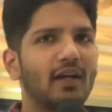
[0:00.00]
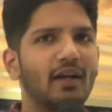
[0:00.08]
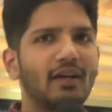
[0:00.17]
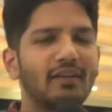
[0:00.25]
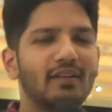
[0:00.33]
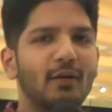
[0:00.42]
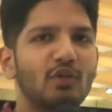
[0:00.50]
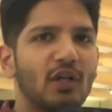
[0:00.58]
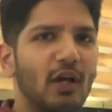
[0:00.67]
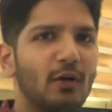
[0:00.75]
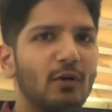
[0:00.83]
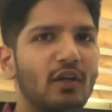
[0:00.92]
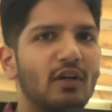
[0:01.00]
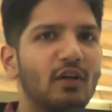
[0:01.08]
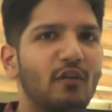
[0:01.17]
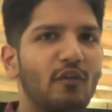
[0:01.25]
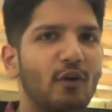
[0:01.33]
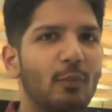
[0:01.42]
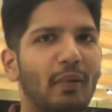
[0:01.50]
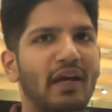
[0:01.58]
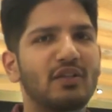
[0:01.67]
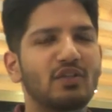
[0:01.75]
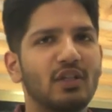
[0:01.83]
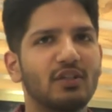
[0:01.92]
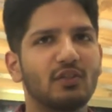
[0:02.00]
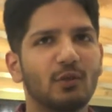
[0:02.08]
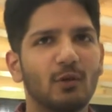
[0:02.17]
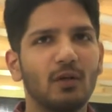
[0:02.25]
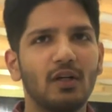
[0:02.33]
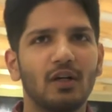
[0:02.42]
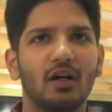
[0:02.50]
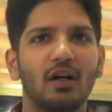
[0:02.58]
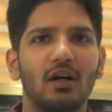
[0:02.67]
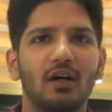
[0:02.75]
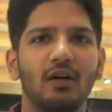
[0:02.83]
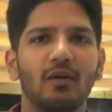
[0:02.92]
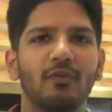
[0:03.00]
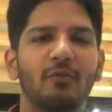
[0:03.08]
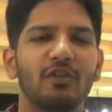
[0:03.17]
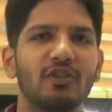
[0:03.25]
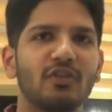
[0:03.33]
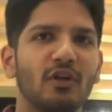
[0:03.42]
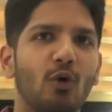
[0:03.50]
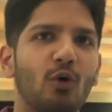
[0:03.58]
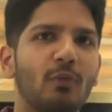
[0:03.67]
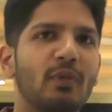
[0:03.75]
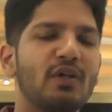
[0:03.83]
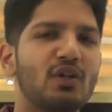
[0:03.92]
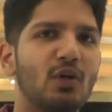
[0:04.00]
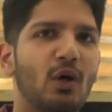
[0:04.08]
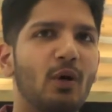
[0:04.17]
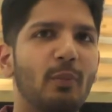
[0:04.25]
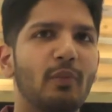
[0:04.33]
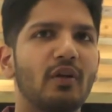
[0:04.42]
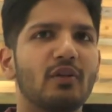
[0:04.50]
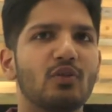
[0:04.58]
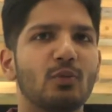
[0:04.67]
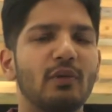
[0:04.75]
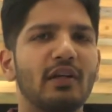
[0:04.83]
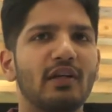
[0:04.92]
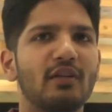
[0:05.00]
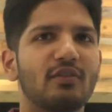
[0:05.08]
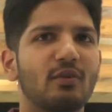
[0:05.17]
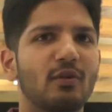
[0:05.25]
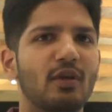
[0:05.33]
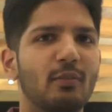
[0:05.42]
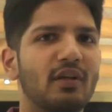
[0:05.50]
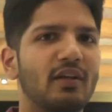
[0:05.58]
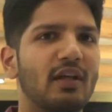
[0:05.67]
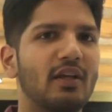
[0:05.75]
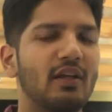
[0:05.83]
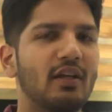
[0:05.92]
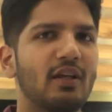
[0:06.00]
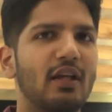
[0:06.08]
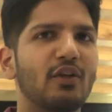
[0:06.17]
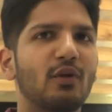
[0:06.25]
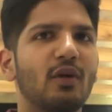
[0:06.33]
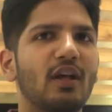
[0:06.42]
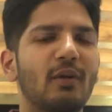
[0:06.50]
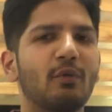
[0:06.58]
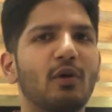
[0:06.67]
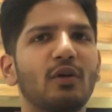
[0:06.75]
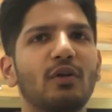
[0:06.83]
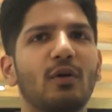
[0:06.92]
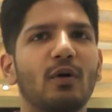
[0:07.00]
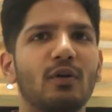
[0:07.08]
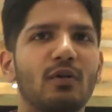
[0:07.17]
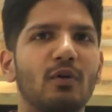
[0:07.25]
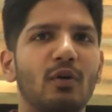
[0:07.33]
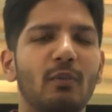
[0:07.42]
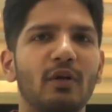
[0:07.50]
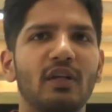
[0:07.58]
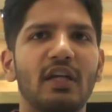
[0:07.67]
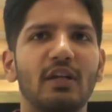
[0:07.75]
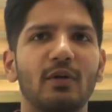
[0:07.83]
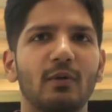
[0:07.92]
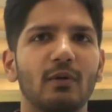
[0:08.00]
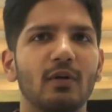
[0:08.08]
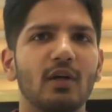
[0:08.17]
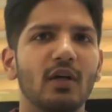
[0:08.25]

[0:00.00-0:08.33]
Hi guys, I'm Shahrukh here from Pangea Store, uh, which is a gourmet shop in Jubilee Hills Road number 10. And today I'm going to talk to you about keto.